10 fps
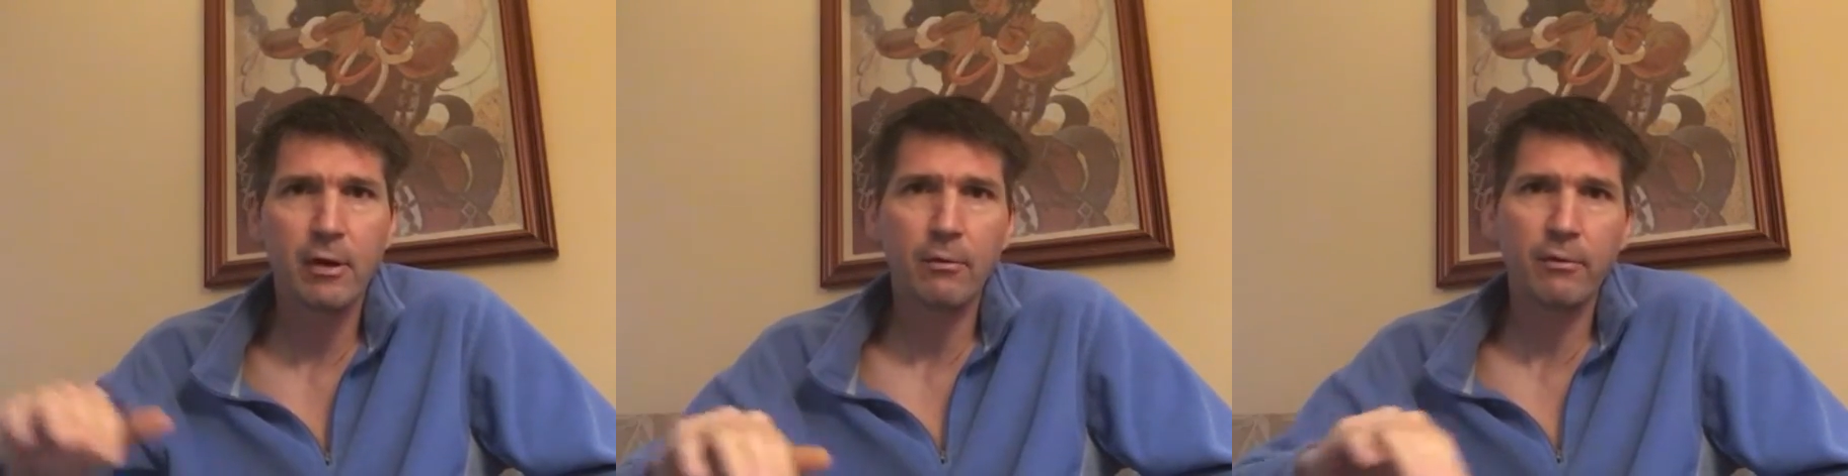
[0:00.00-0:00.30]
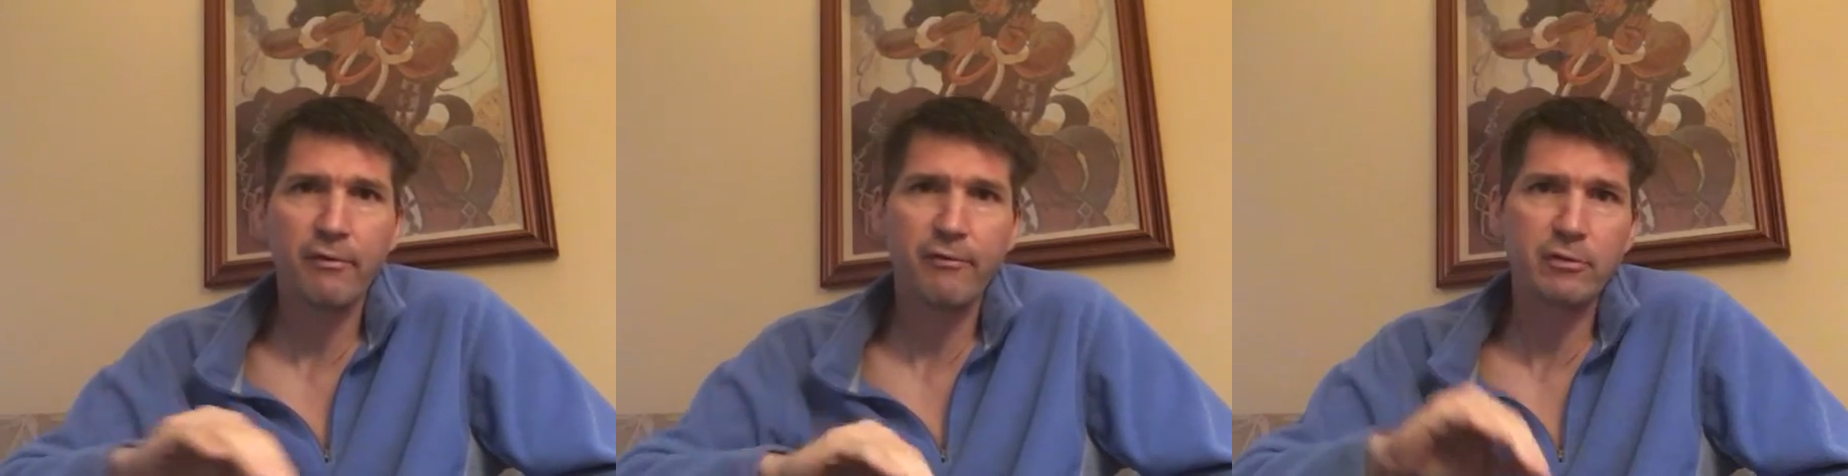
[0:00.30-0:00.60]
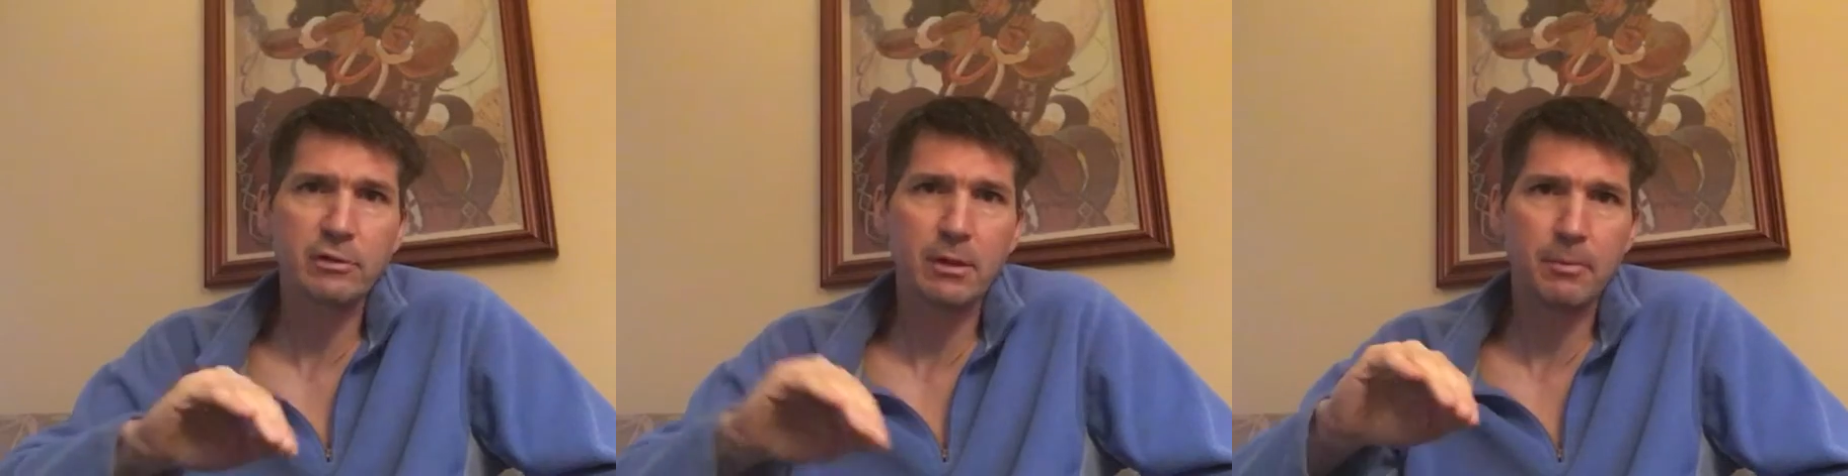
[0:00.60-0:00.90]
where the
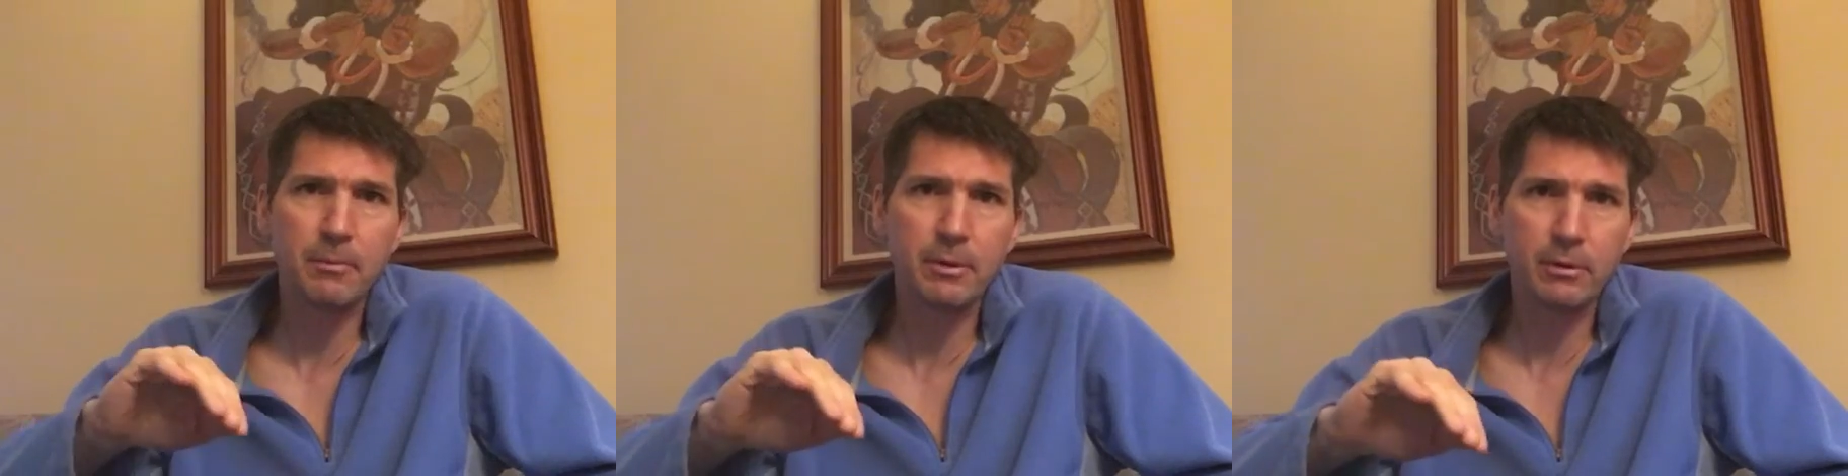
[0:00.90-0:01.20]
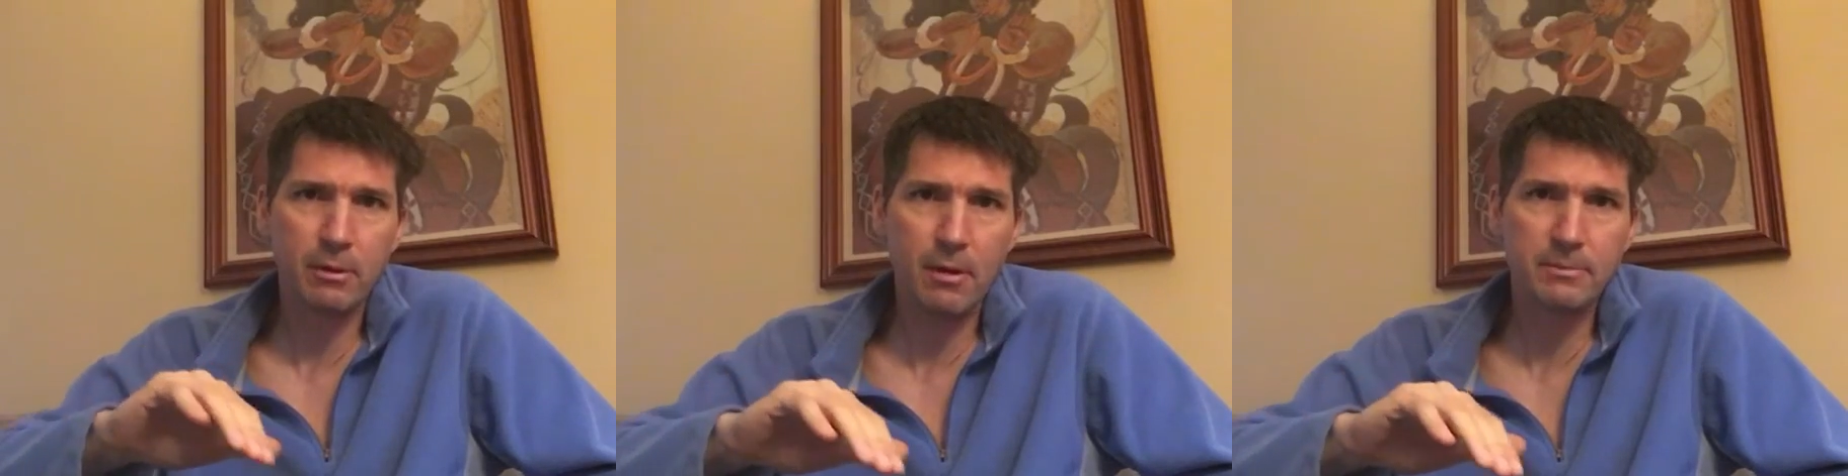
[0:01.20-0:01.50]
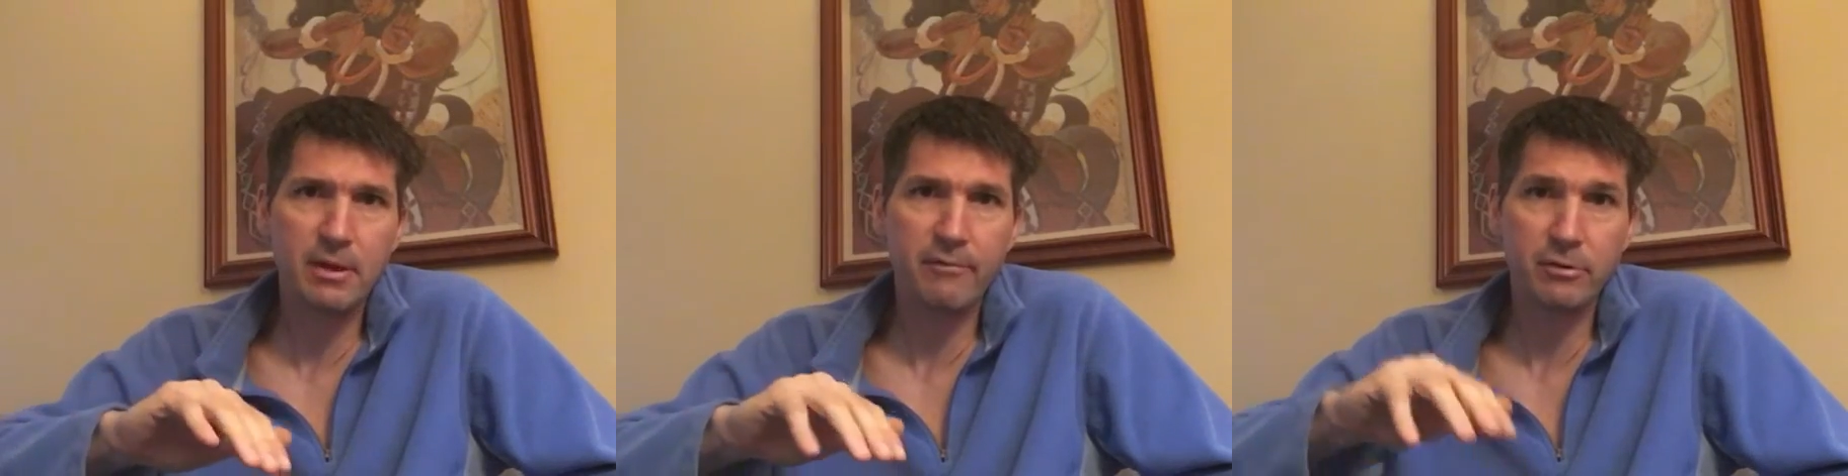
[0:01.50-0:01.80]
first couple of milligrams
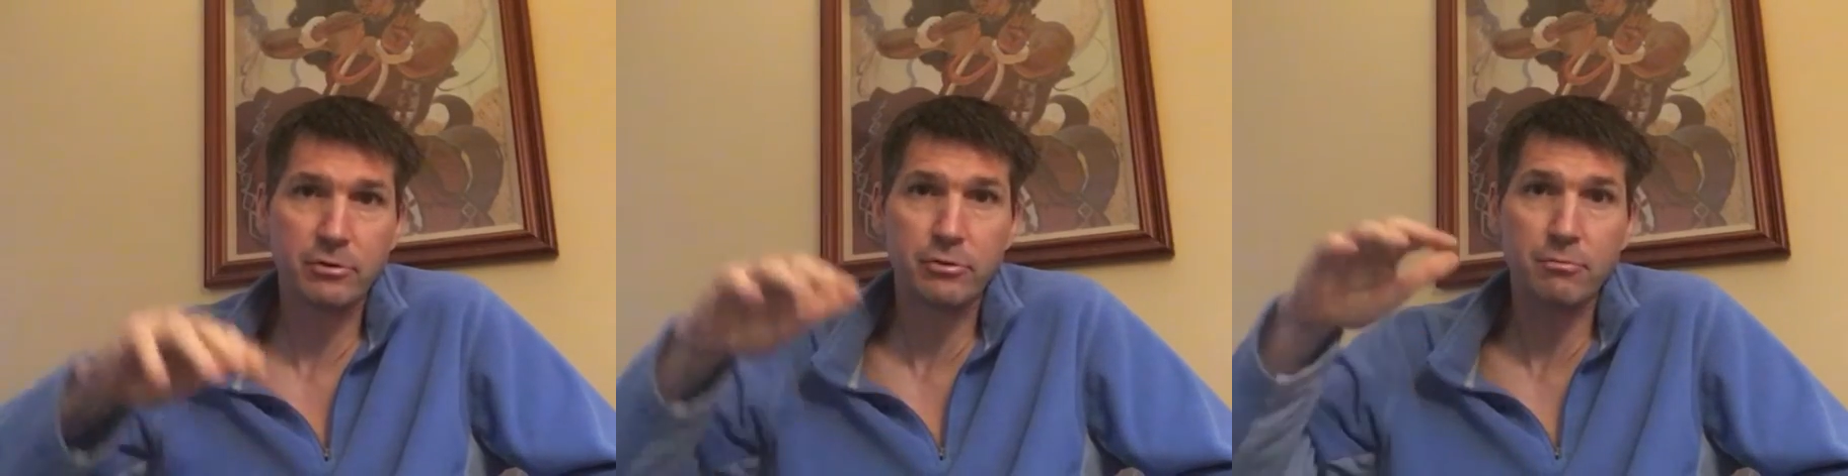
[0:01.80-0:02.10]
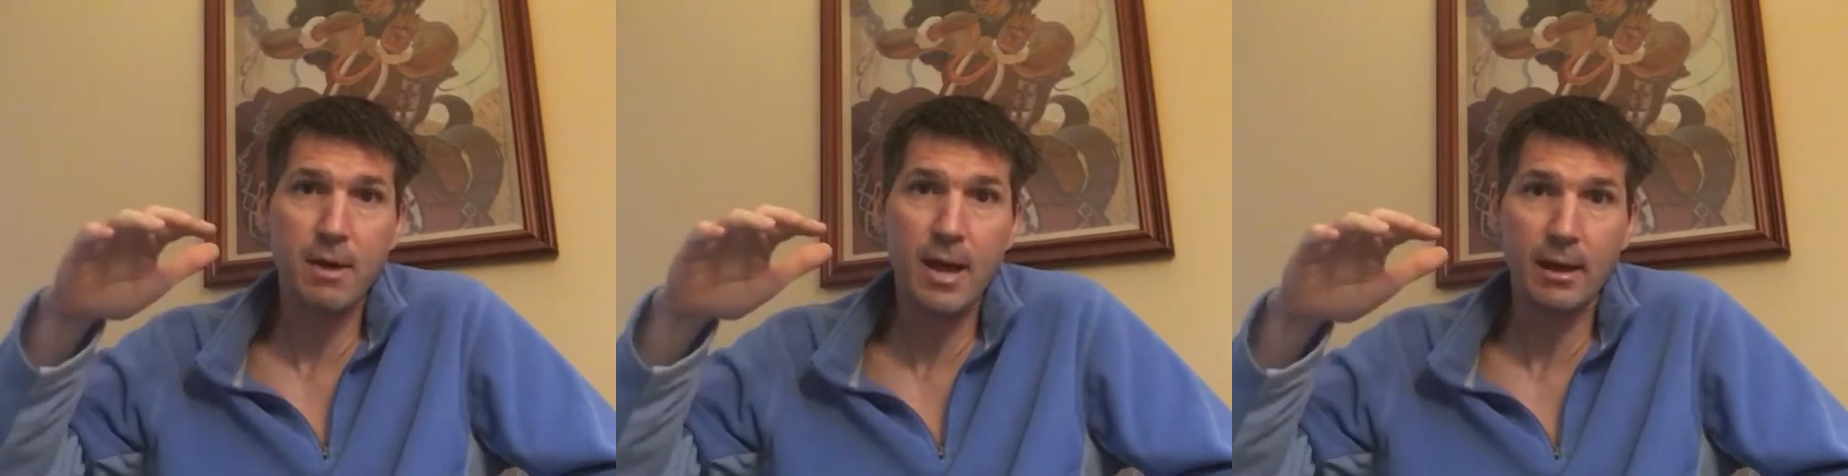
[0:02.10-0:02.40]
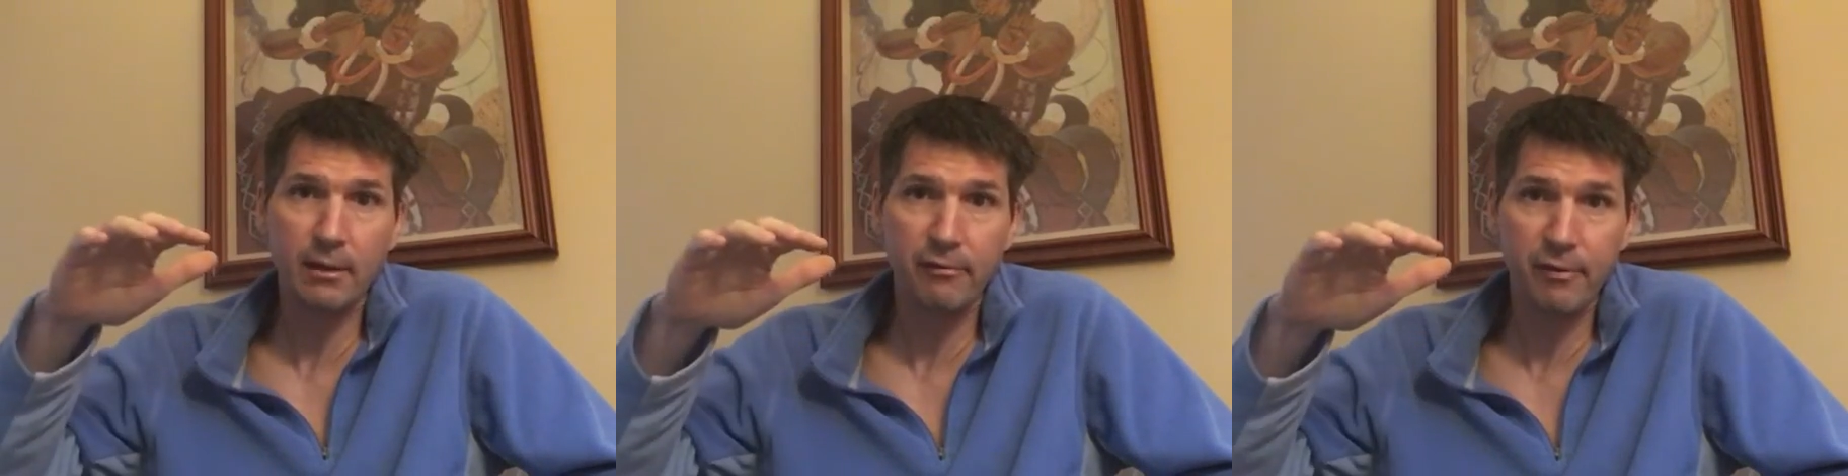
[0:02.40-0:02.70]
have a
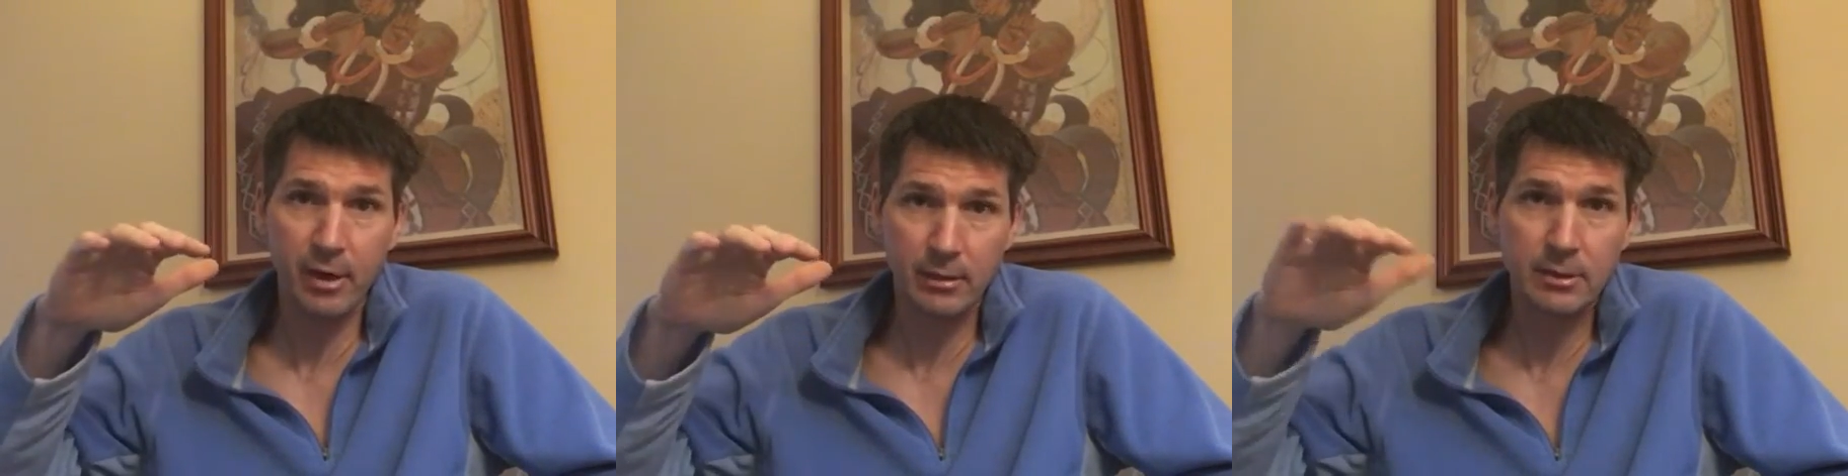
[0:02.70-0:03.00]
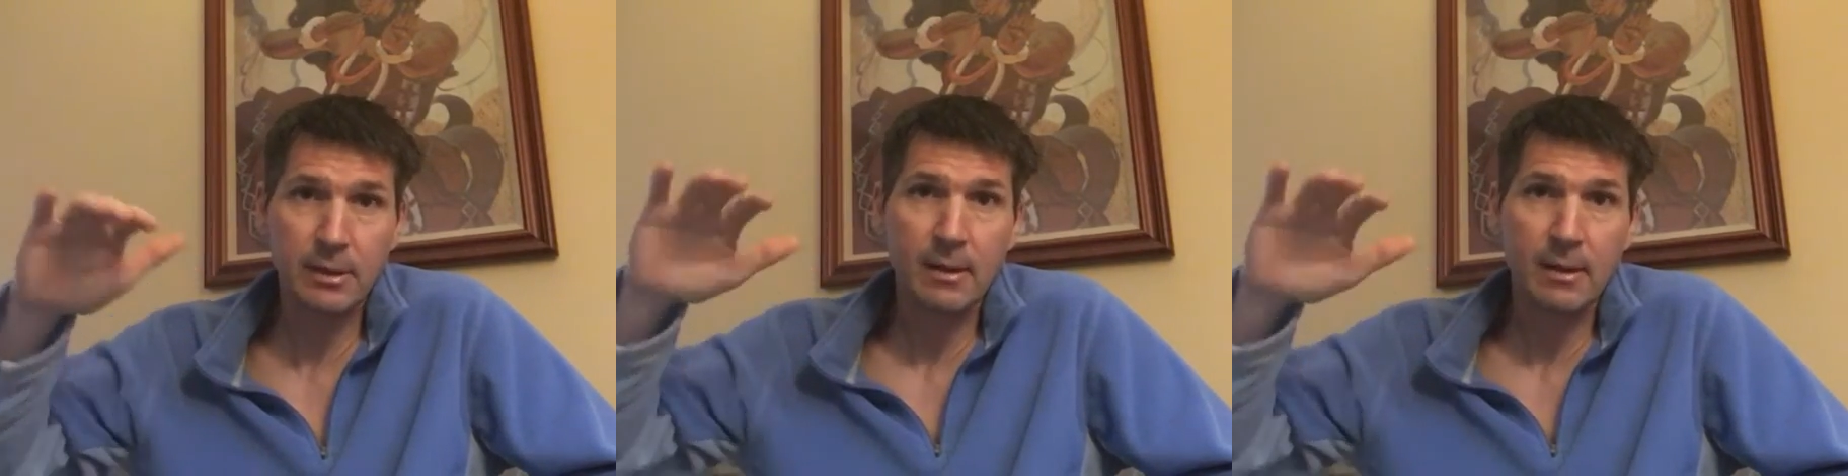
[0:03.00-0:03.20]
dramatic effect,